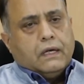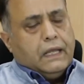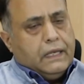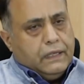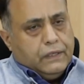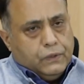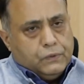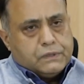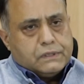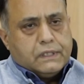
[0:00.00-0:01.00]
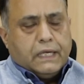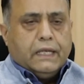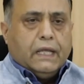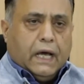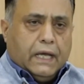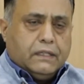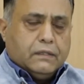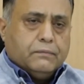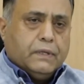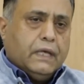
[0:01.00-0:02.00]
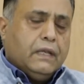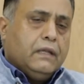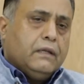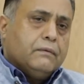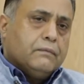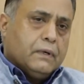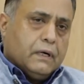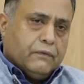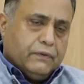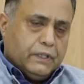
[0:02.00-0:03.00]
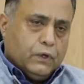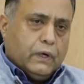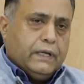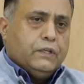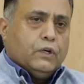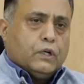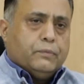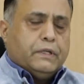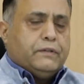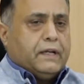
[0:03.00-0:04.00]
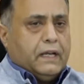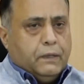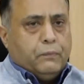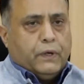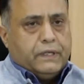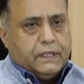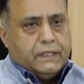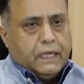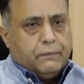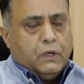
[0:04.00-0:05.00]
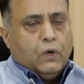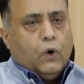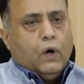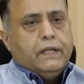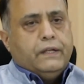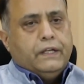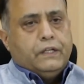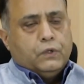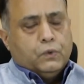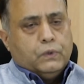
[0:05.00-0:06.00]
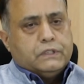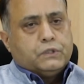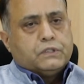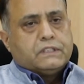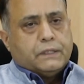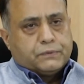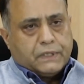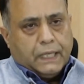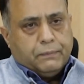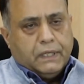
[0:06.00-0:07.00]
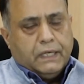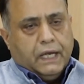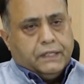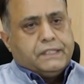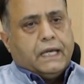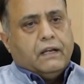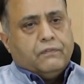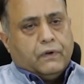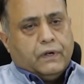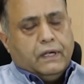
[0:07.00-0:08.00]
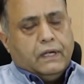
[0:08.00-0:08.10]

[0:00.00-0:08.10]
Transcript: any news, any item, any uh, video, any documentary at any point in time. All you need to do is to subscribe a channel for